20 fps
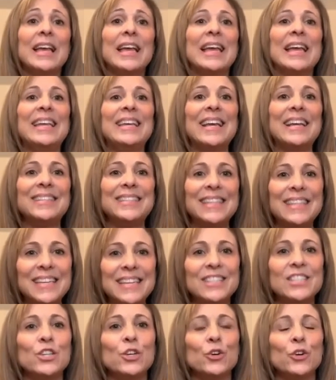It gets
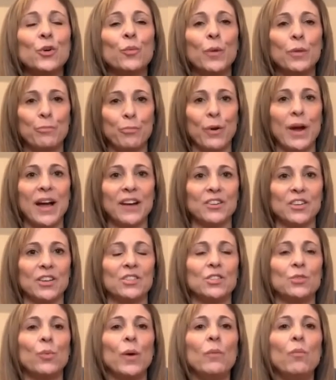easier with
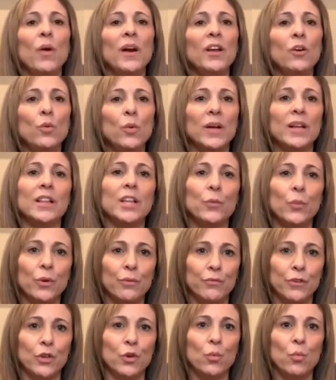practice. So I want to quickly
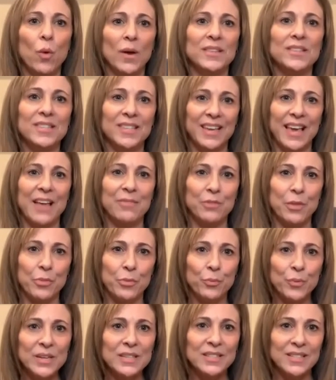review once again the
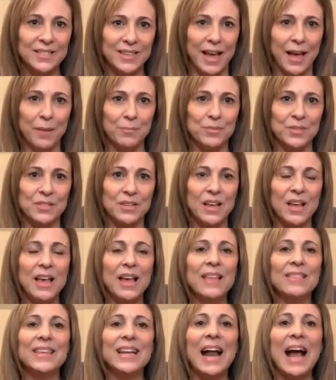3 steps
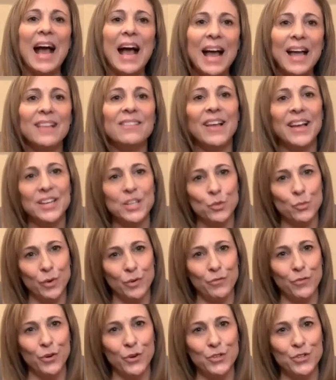that I like to
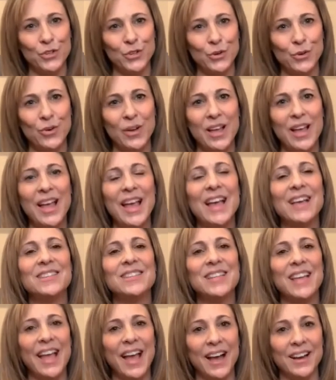refer to as
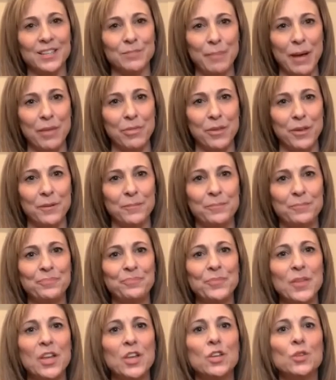the ACT method
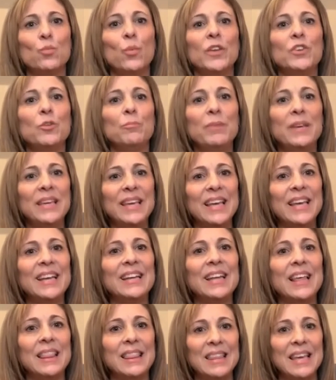when you
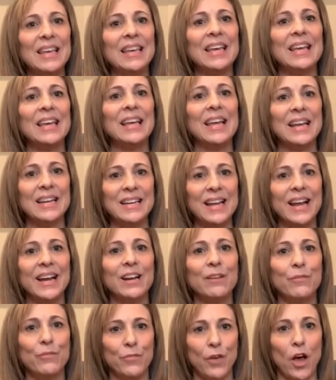begin thinking
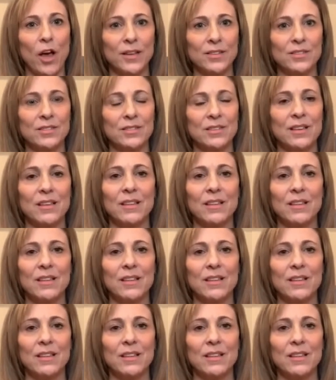negative thoughts